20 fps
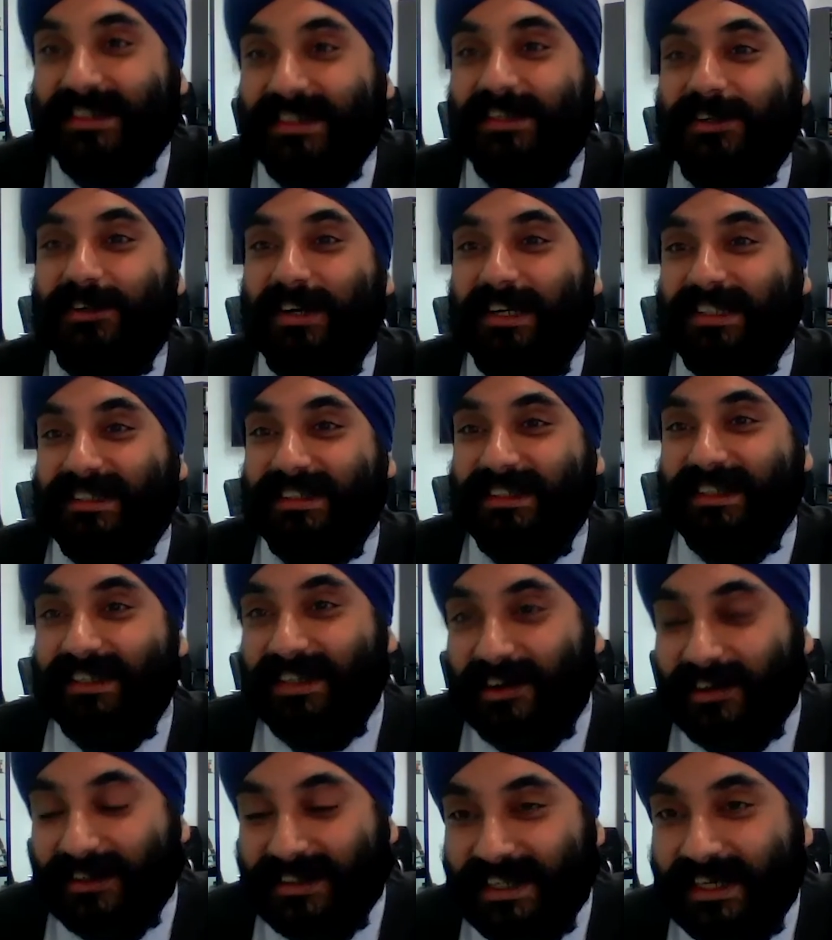Crescent,
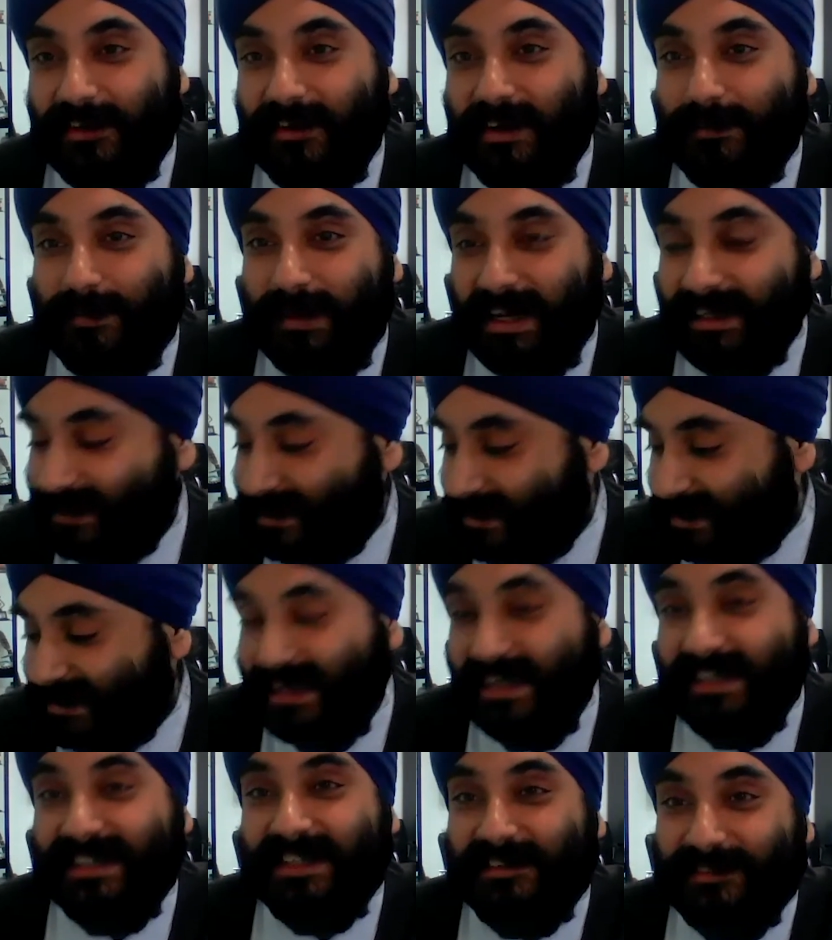Artillery Passage.
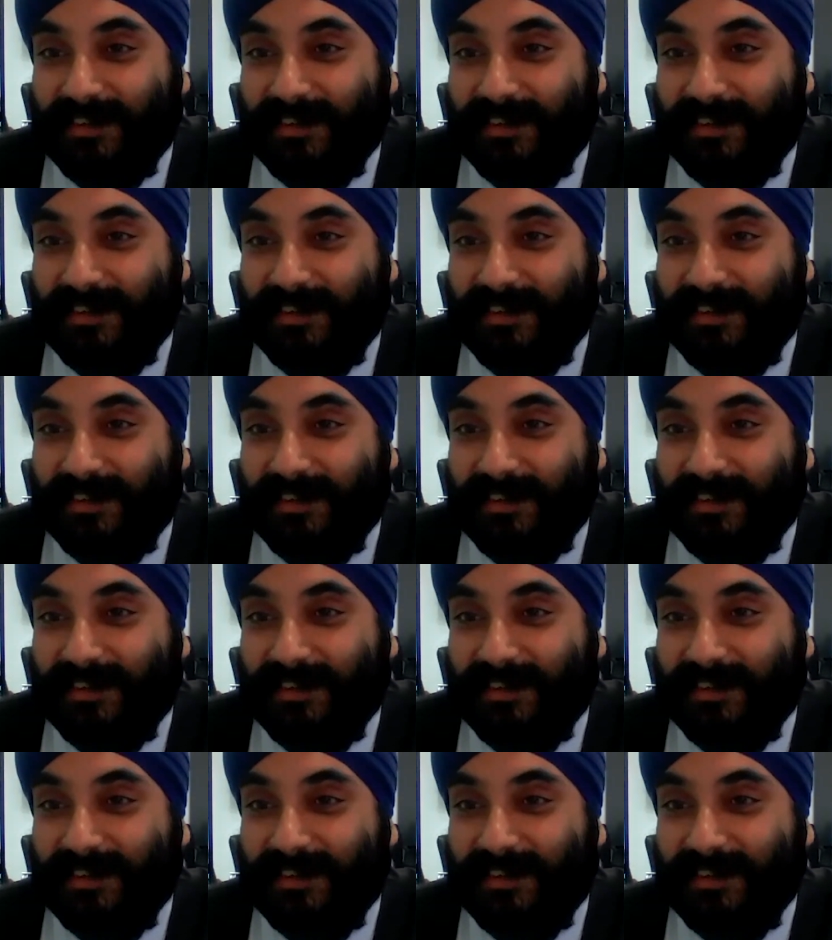These are